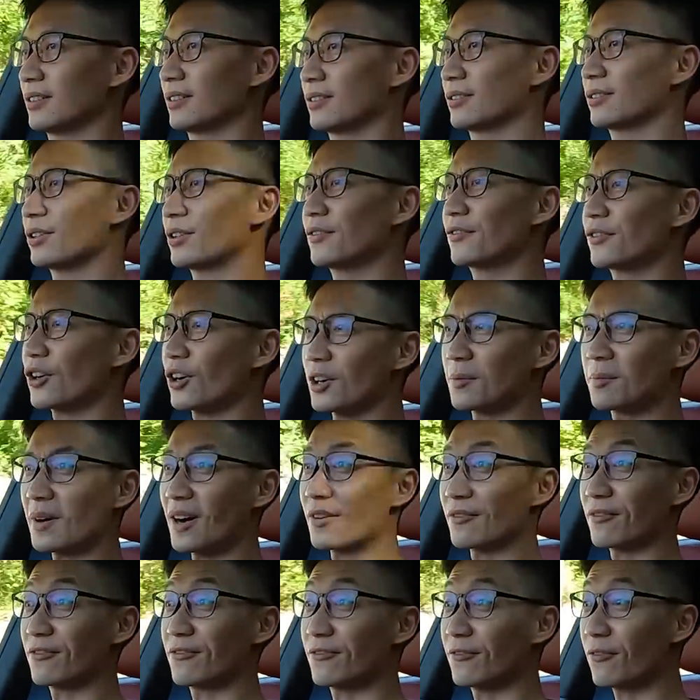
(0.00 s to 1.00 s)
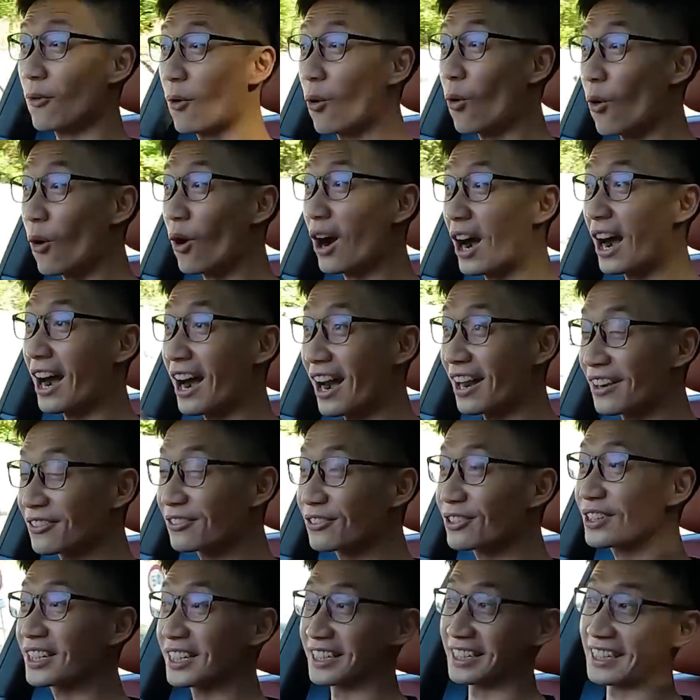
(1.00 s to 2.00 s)
So you've got about
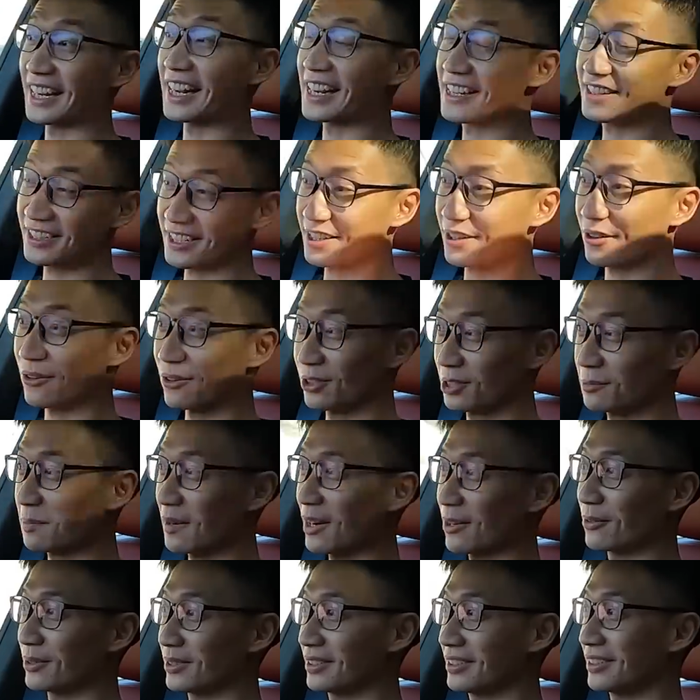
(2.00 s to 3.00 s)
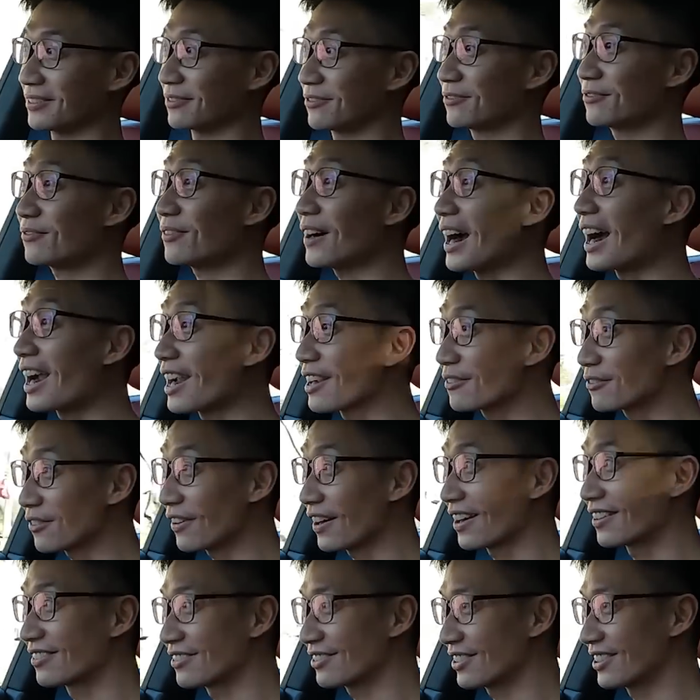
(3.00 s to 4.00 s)
480 horsepower and
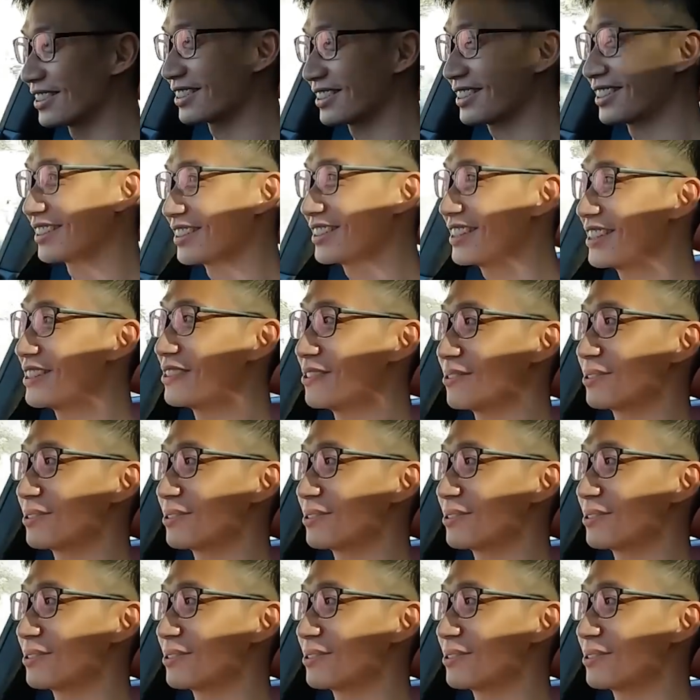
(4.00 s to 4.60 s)
530